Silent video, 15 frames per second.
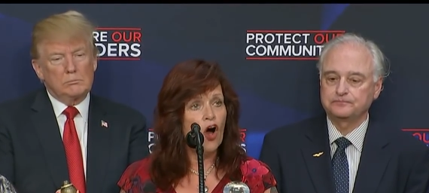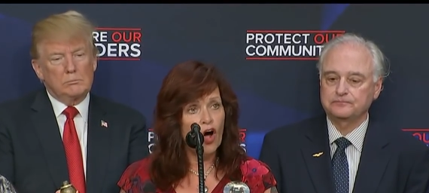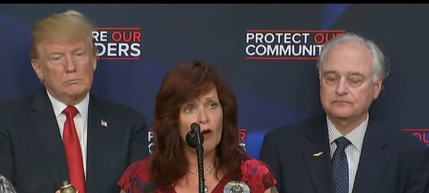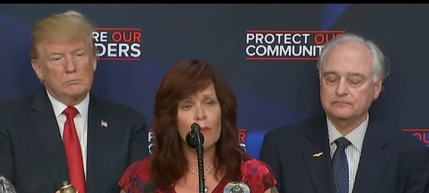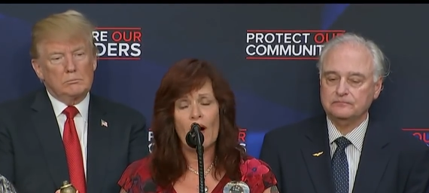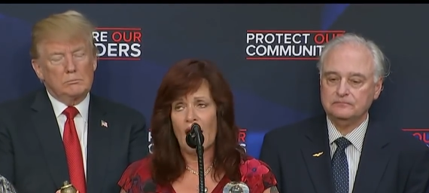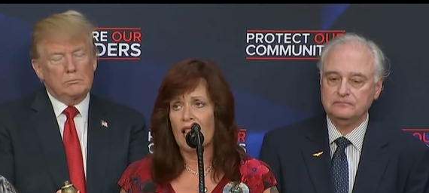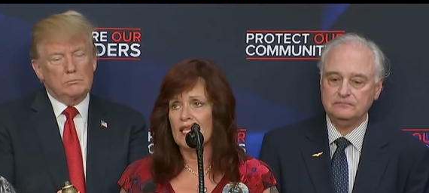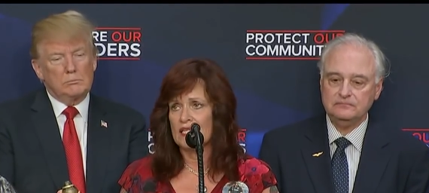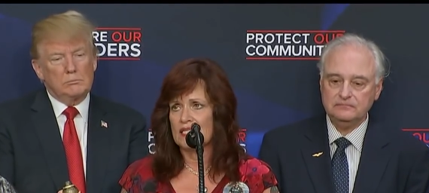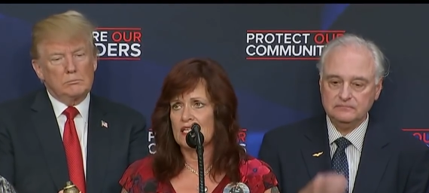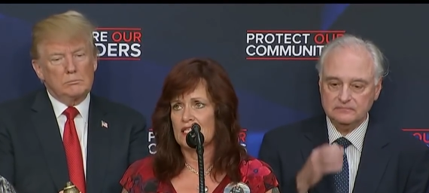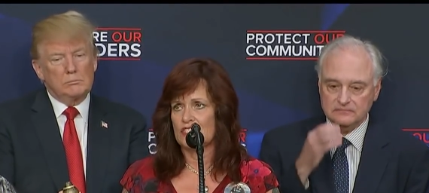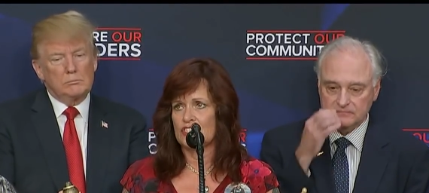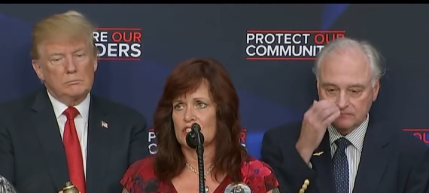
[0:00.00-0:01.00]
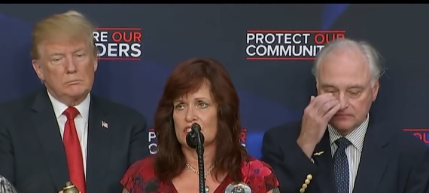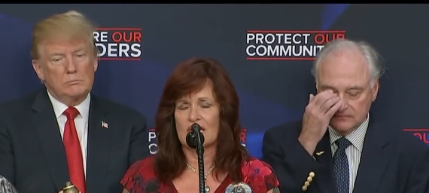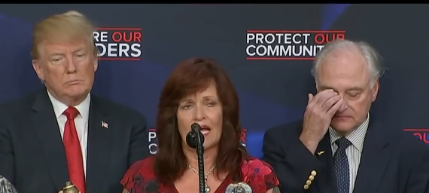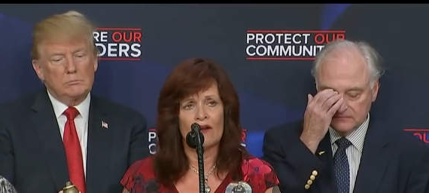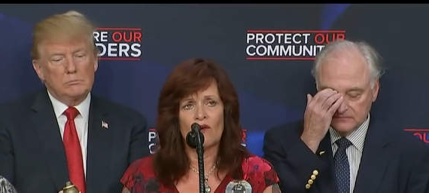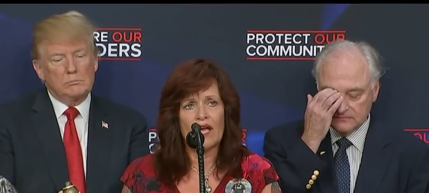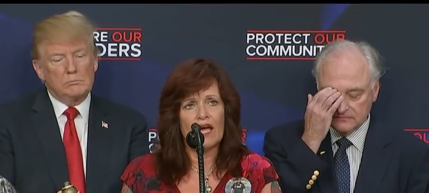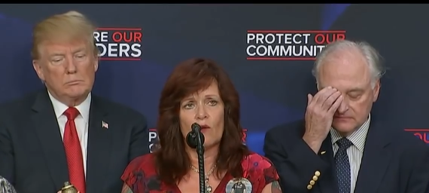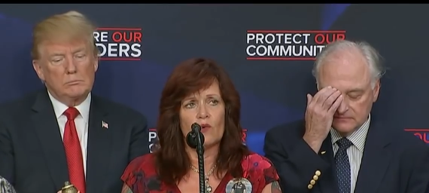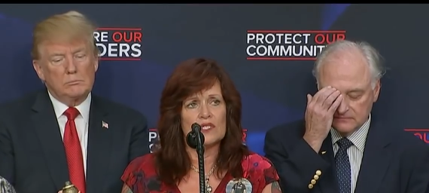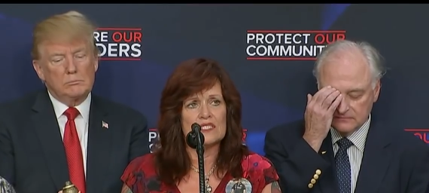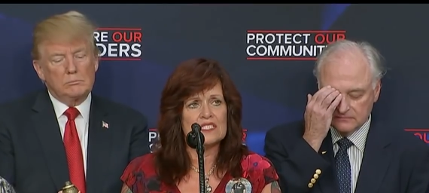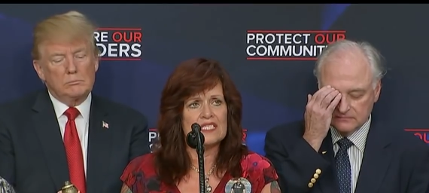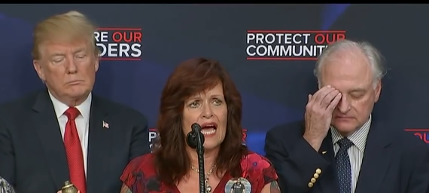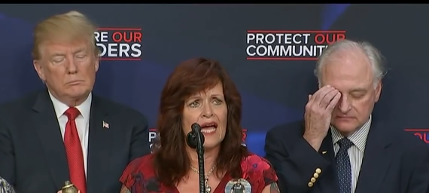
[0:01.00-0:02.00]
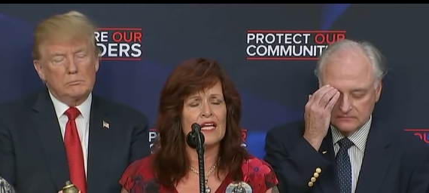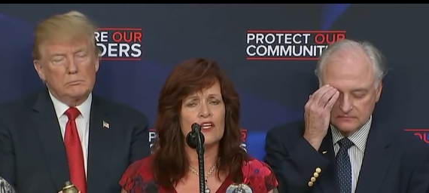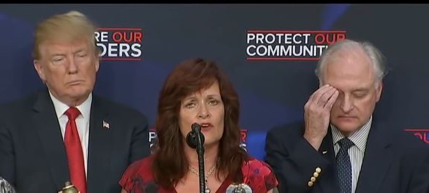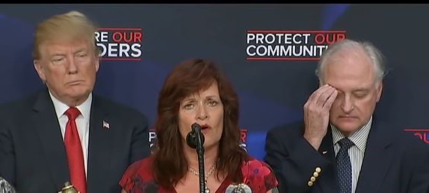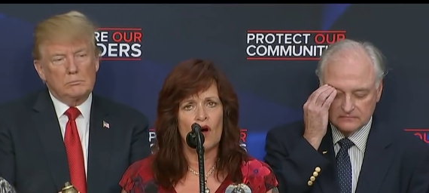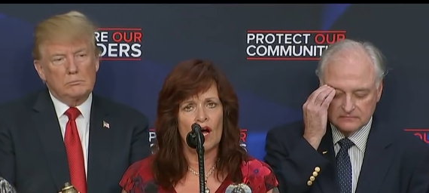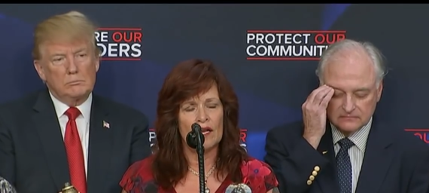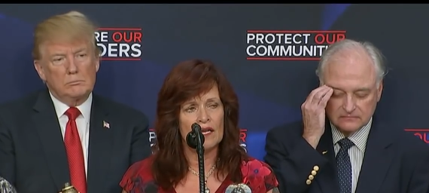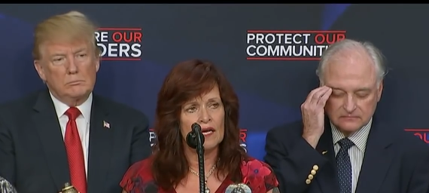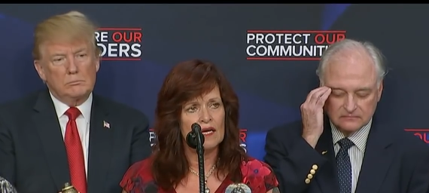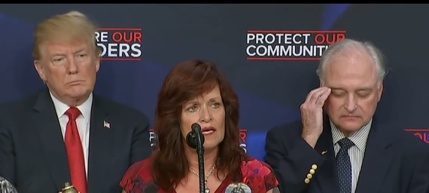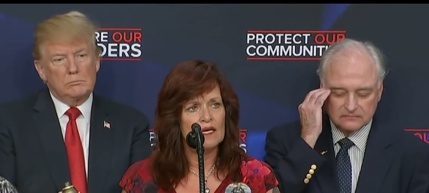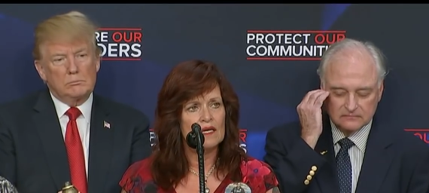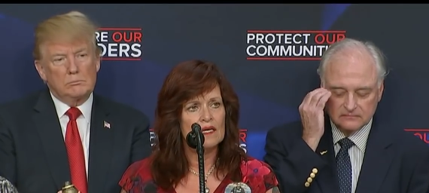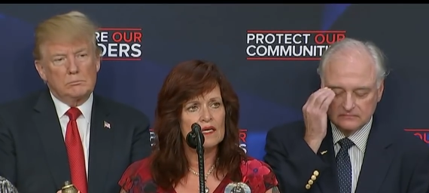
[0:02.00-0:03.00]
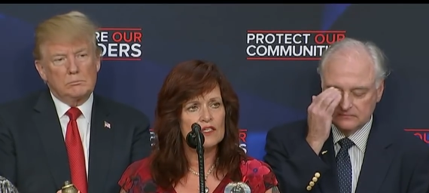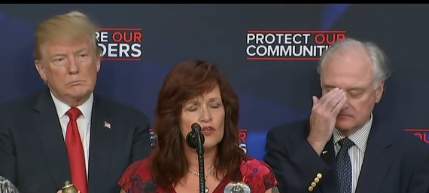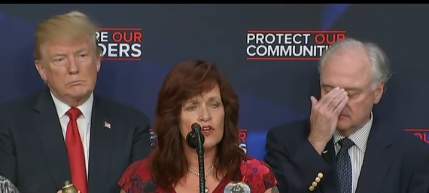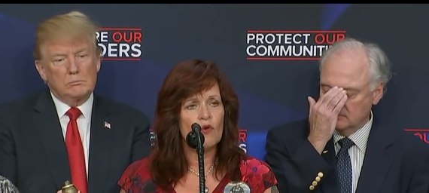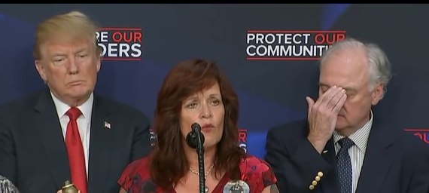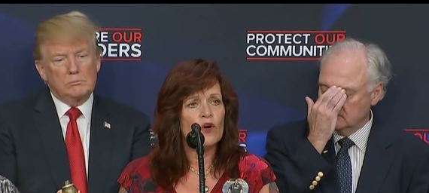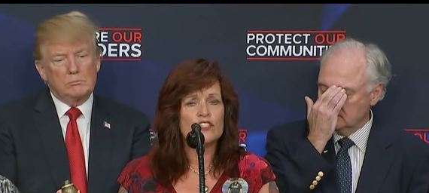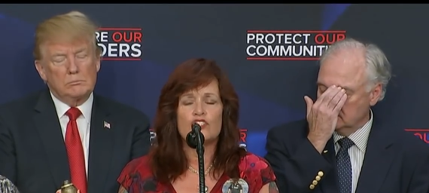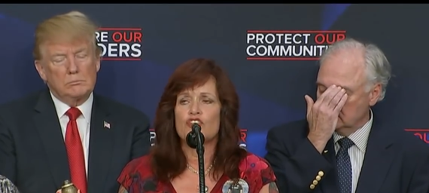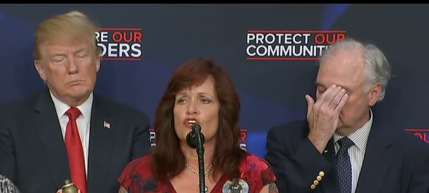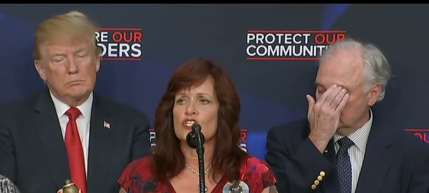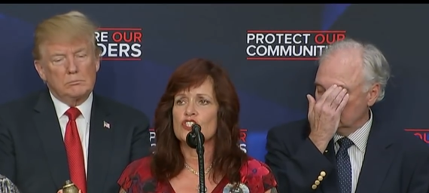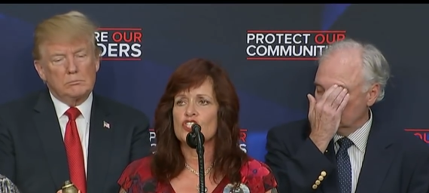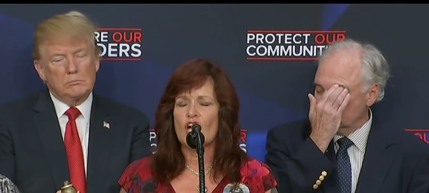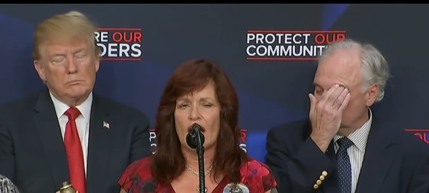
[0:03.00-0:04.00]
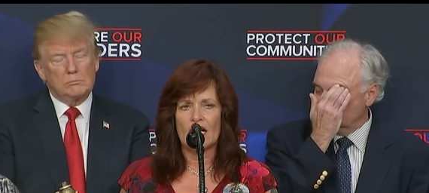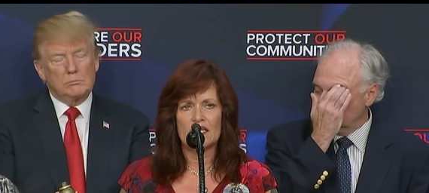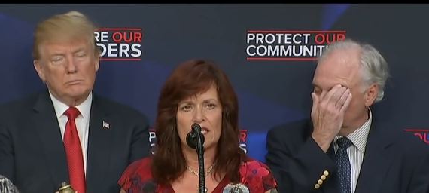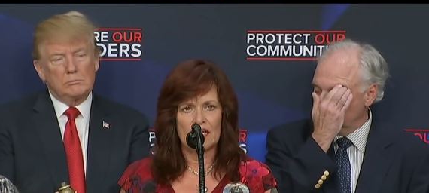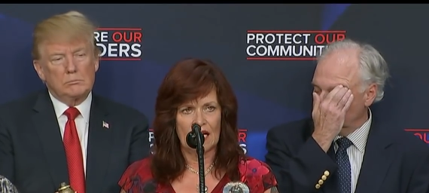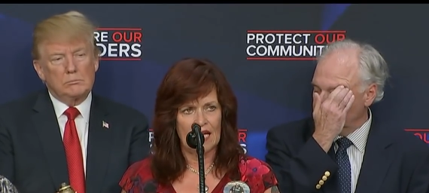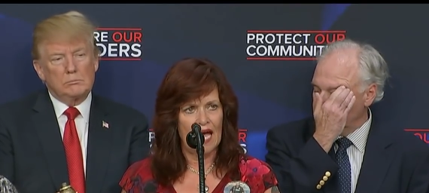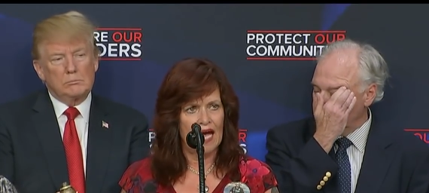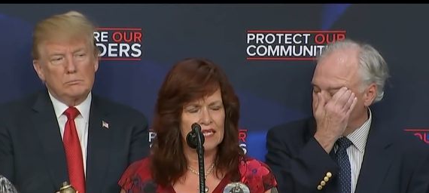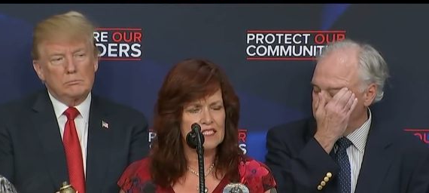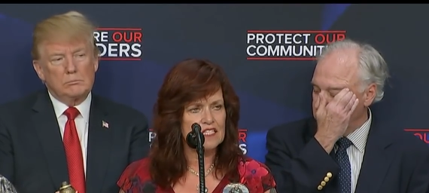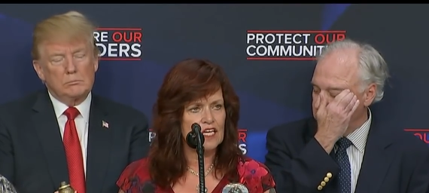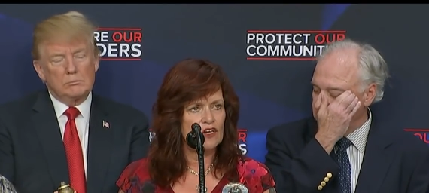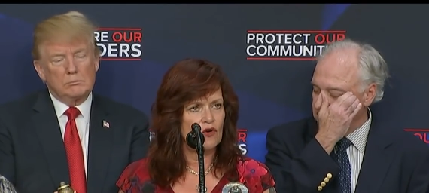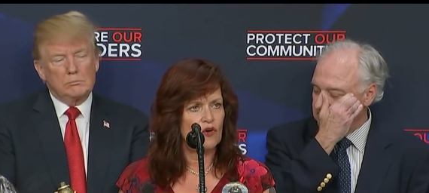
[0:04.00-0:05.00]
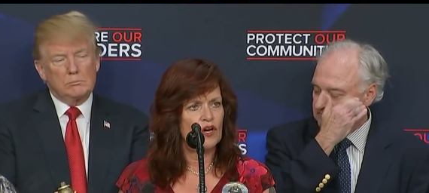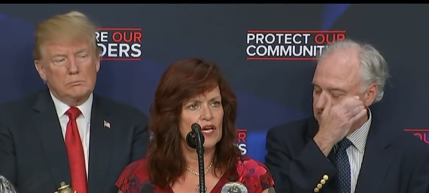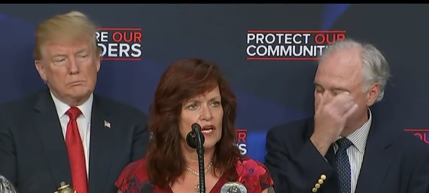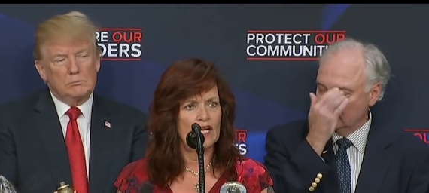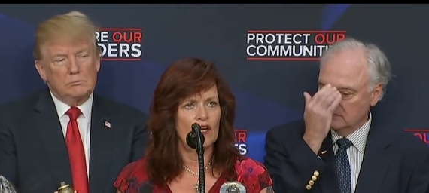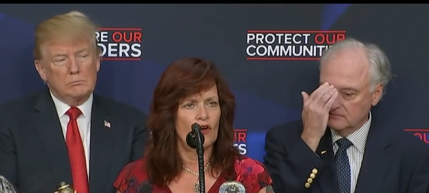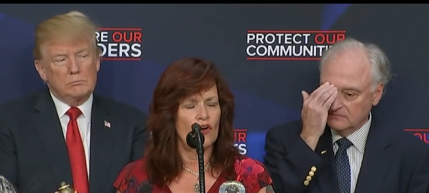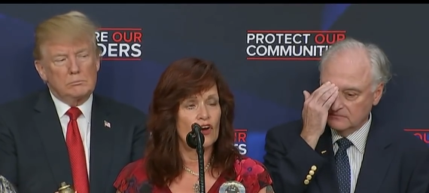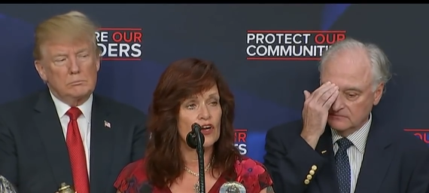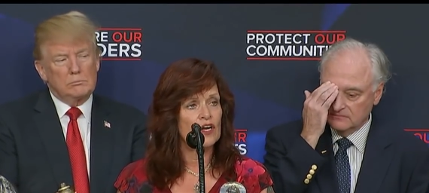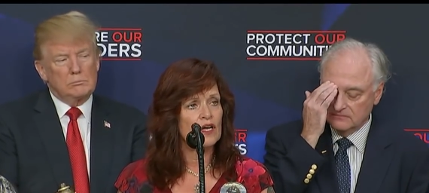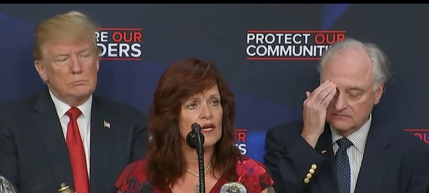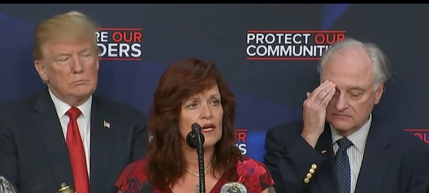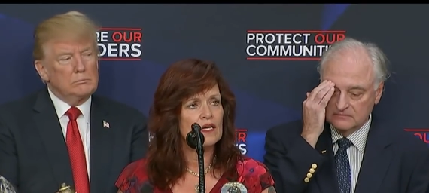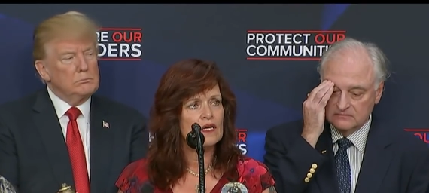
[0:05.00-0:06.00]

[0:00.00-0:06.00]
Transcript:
Speaker 1: All politicians, I don't care what side you're on, you don't want your child in a casket or in an urn.